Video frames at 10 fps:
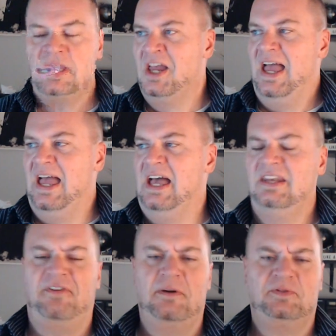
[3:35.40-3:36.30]
And
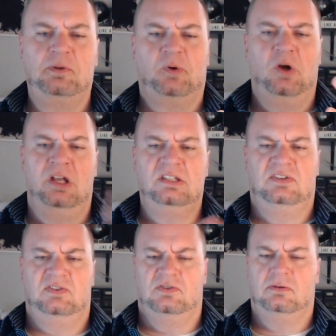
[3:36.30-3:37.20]
if I'm super honest,
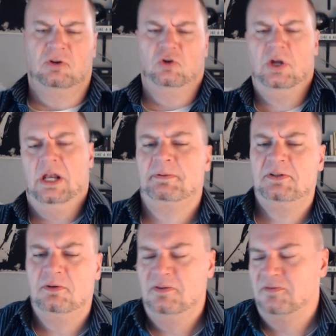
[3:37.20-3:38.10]
this is a great
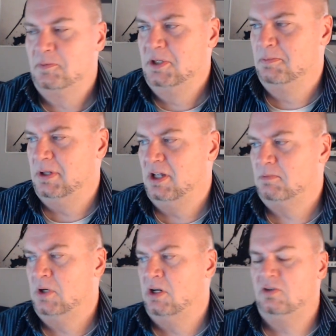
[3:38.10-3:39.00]
opportunity for me to plug
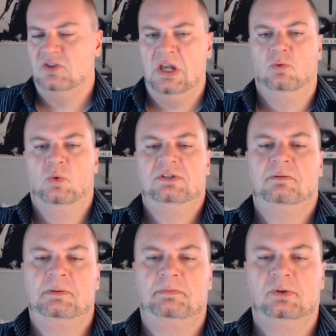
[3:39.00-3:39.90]
my other channel, Wisdom
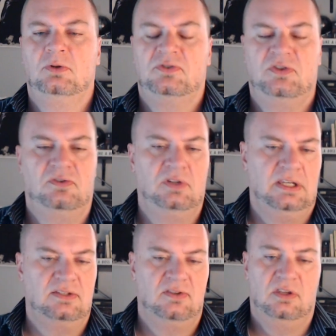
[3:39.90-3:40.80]
and Brews. The link
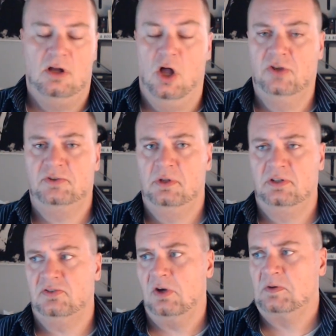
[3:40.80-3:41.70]
is also in the
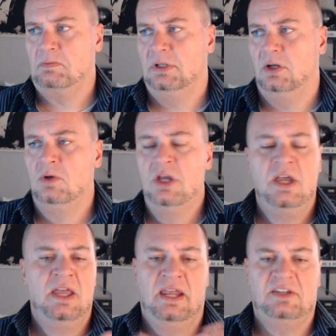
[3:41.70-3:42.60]
description below.
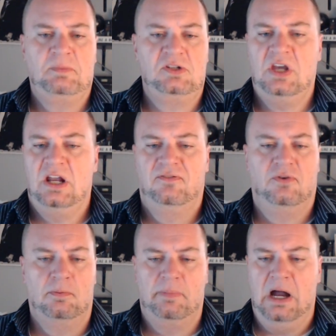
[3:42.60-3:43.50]
That's my channel
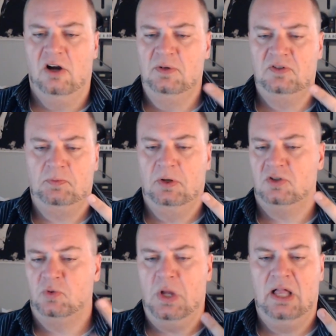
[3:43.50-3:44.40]
for empowerment,
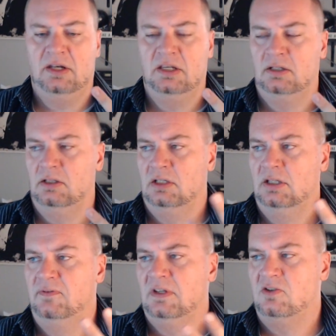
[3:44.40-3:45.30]
spirituality, and
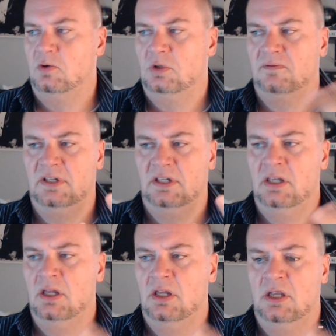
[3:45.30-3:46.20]
living intuitively.
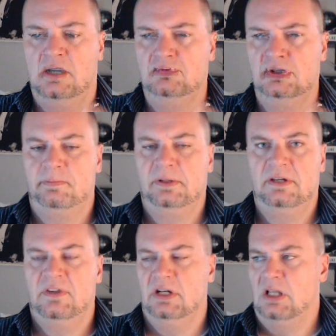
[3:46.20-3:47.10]
I really believe
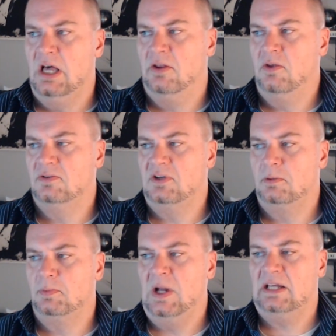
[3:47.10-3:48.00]
that a lot of those other
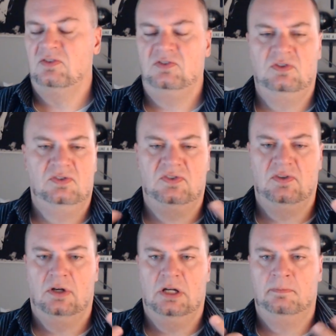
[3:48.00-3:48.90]
practices
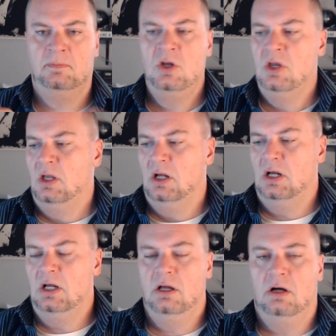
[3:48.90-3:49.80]

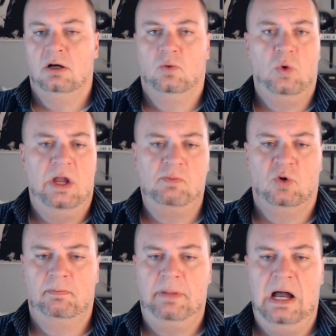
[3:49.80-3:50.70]
are way more
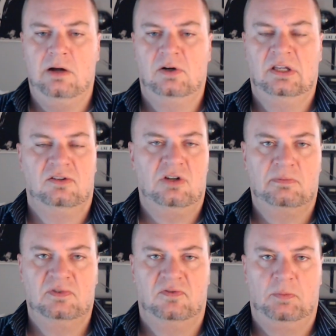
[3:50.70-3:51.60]
empowering in
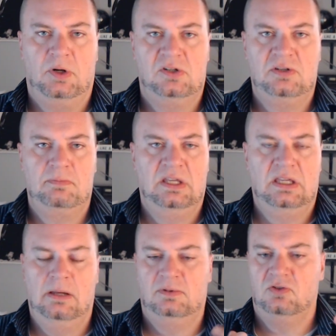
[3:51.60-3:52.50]
terms of a person being
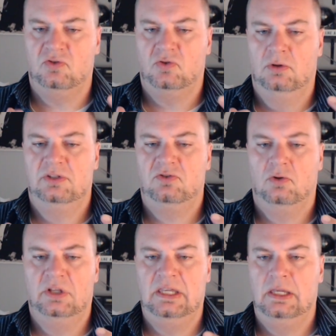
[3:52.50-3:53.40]
able to truly,
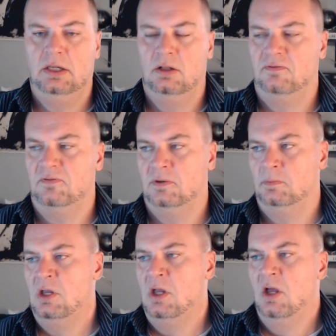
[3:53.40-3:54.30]
truly heal from
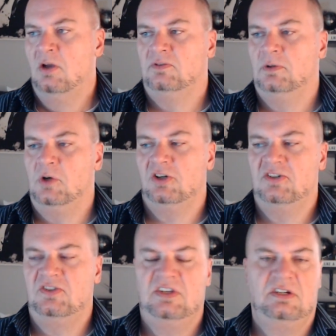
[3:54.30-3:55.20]

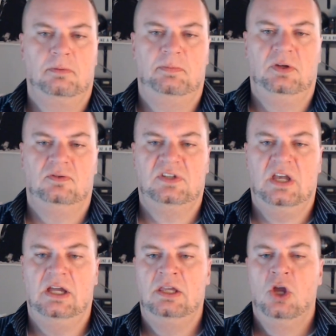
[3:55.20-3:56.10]
narcissistic abuse.
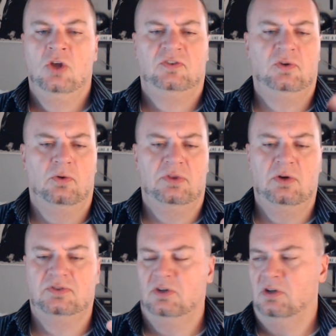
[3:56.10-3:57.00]
Okay, so
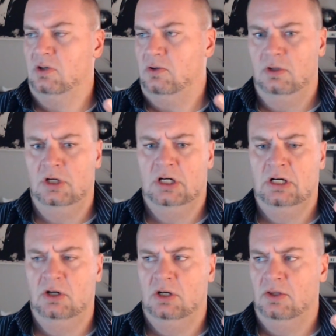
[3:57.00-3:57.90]
those
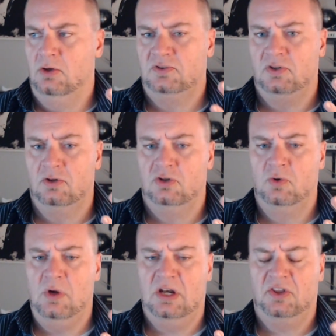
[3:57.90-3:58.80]
are
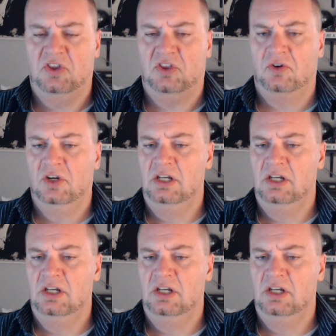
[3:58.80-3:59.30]
two out of the three.